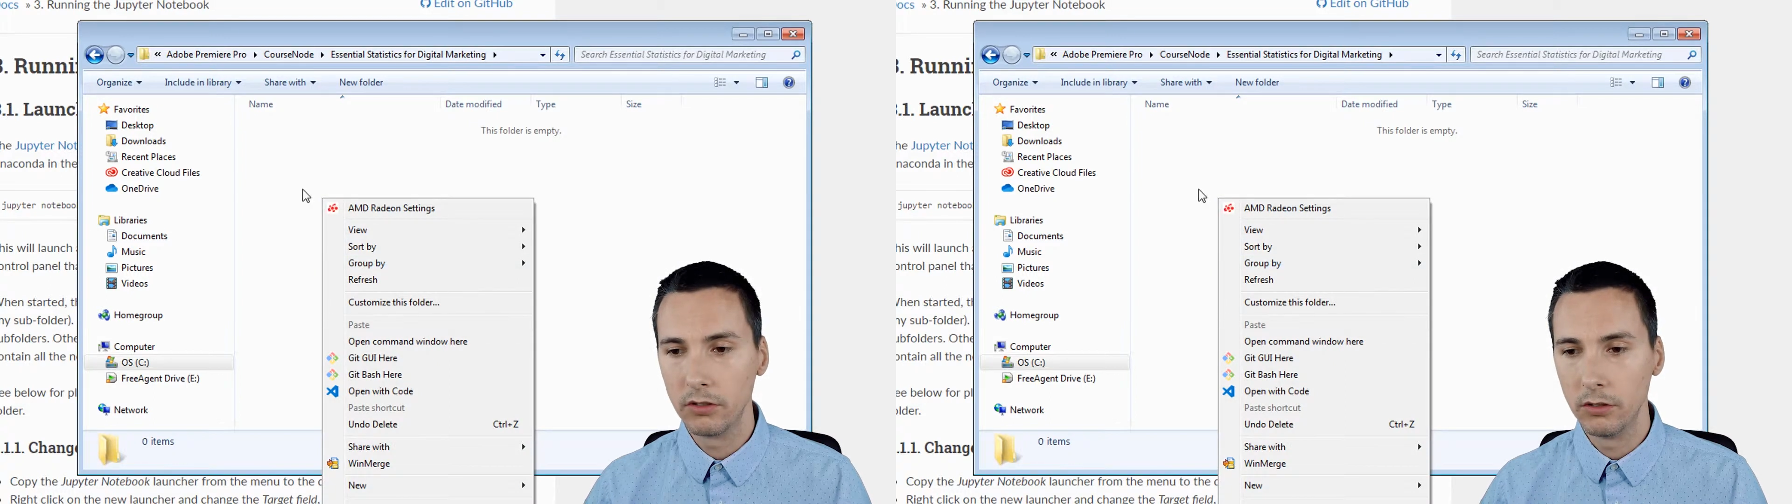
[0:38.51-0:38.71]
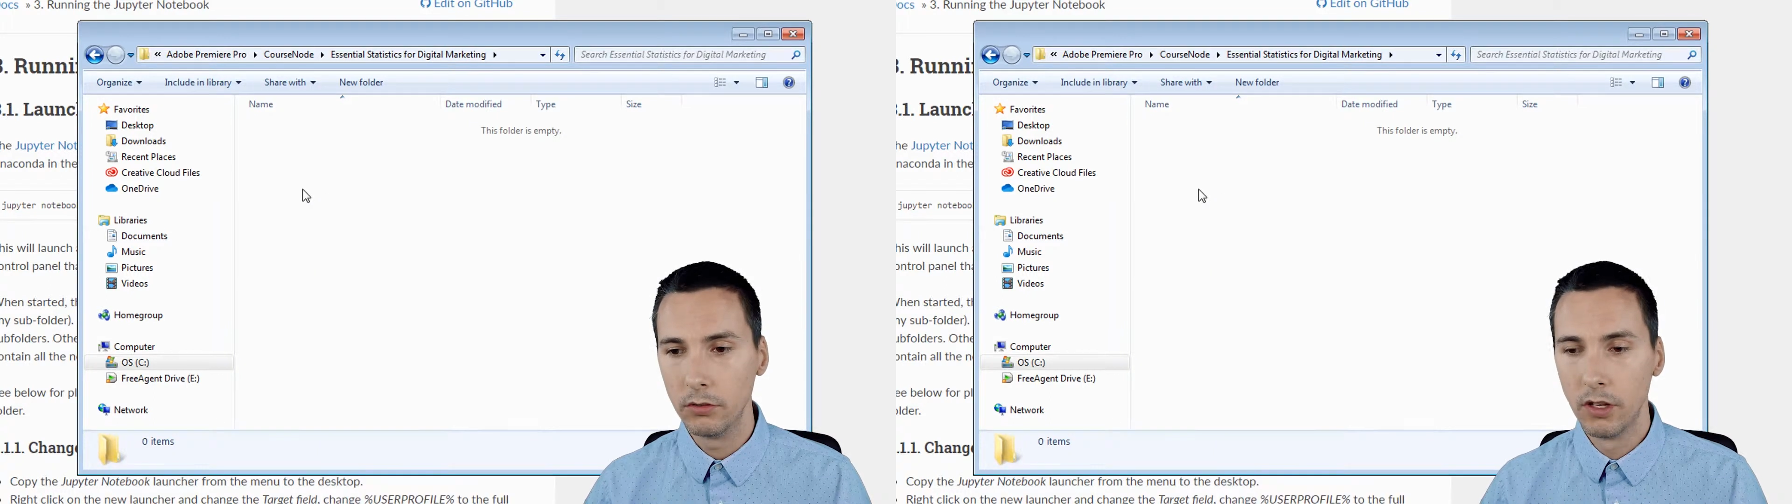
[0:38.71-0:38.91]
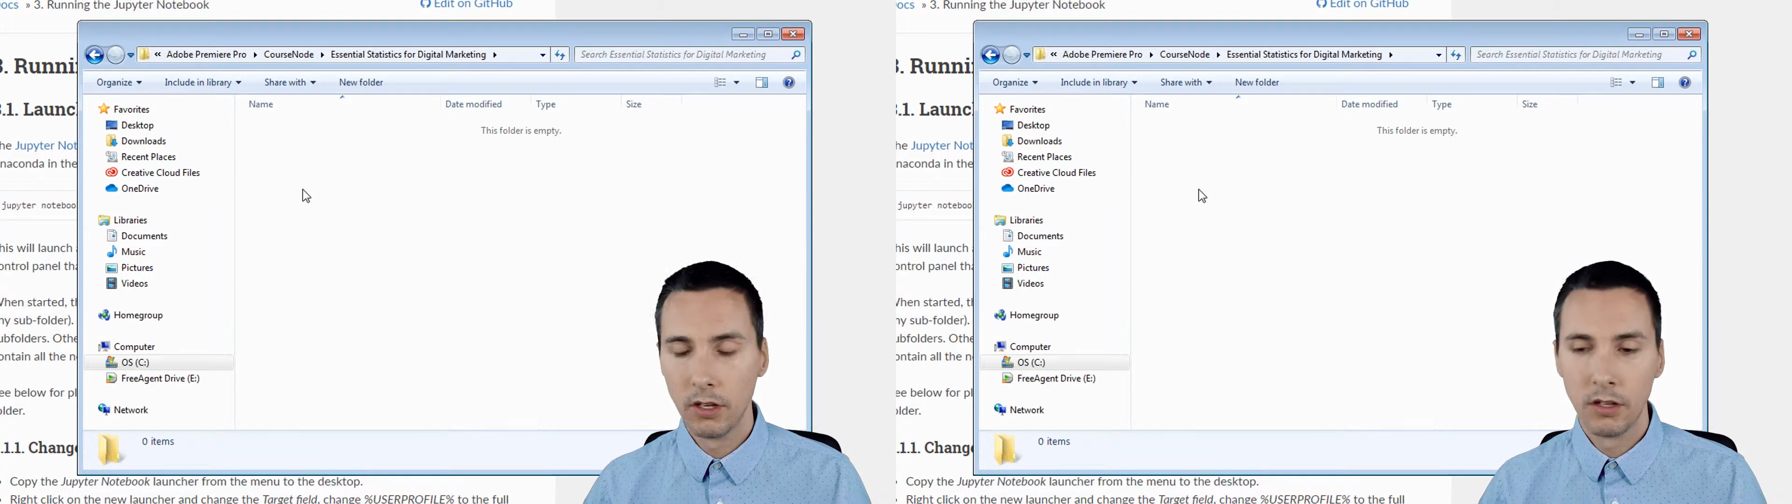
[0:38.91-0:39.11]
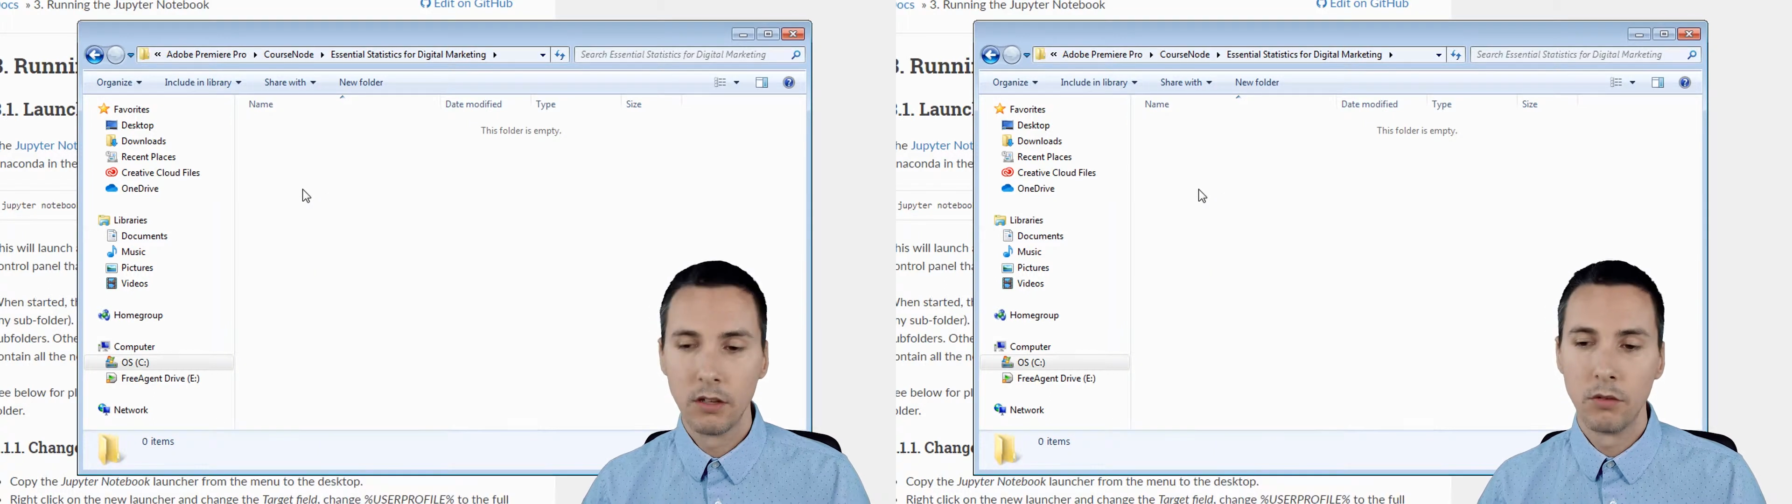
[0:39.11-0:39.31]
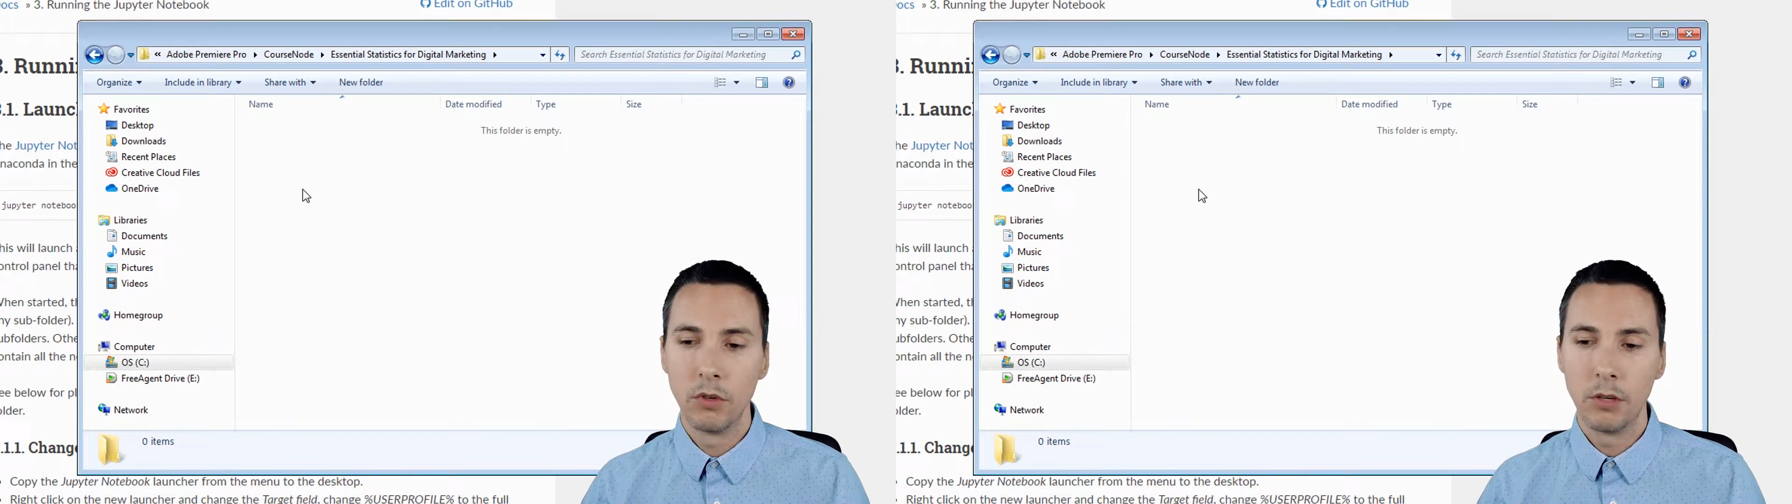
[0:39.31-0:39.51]
So
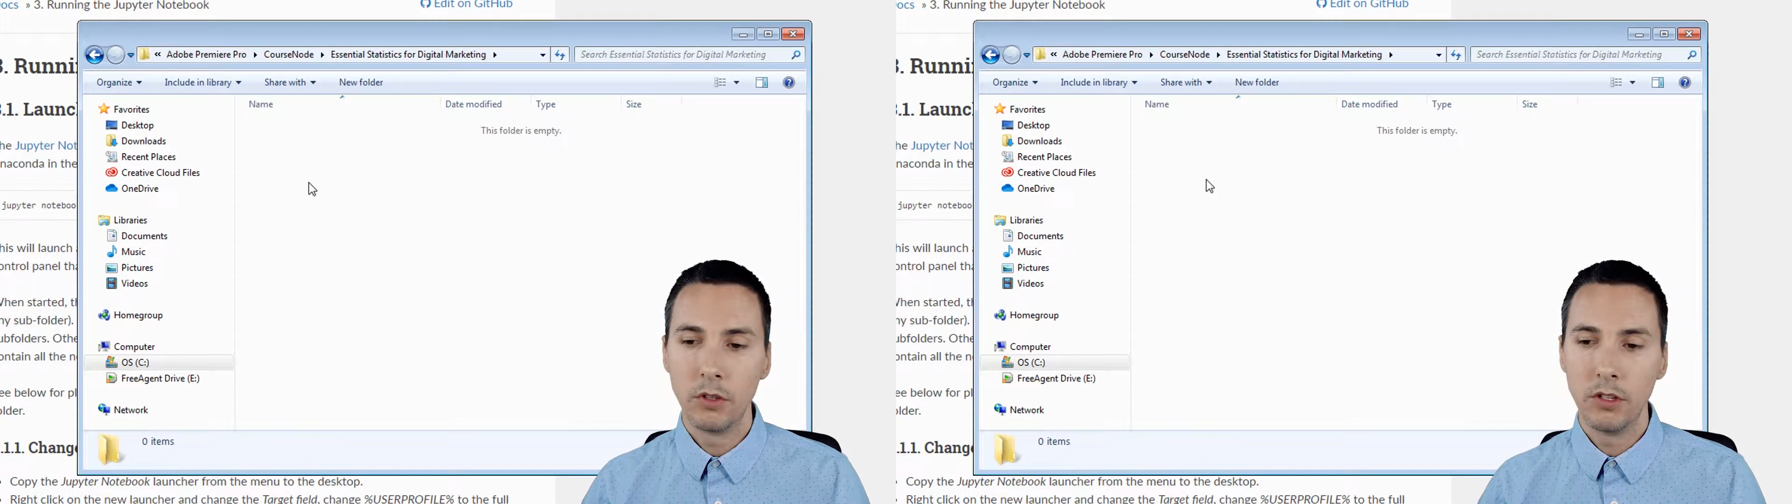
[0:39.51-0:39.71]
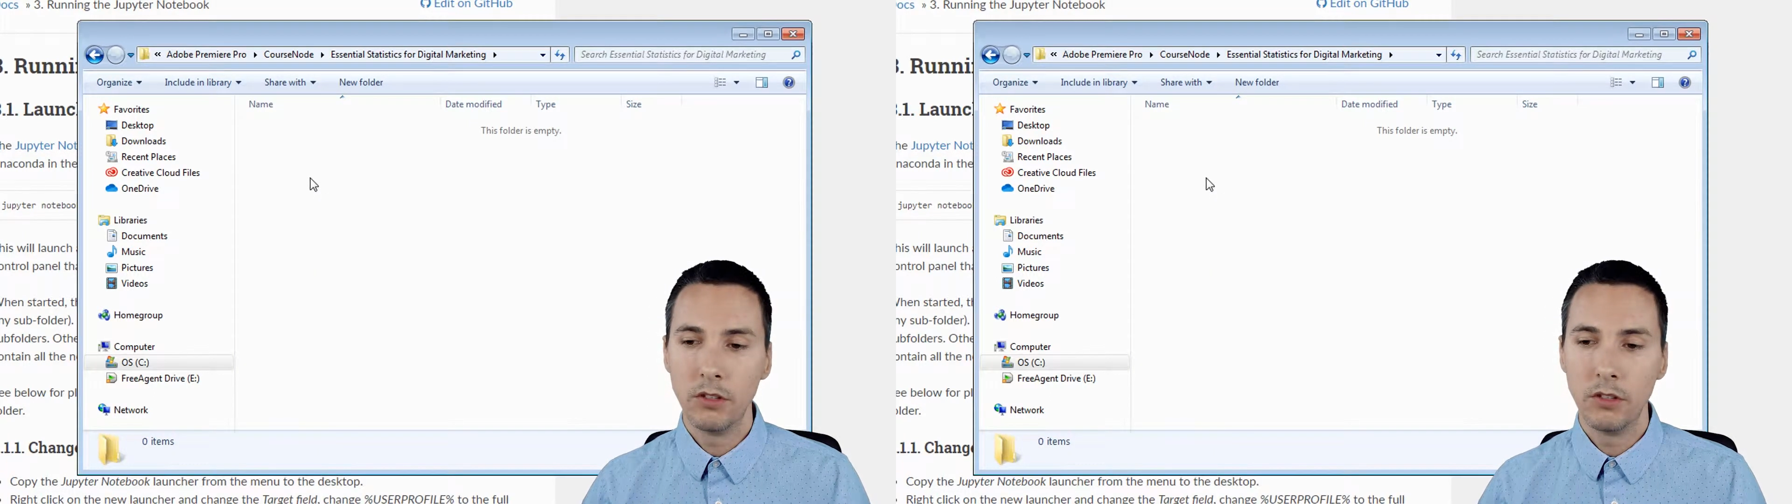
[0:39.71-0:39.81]
what I'm going to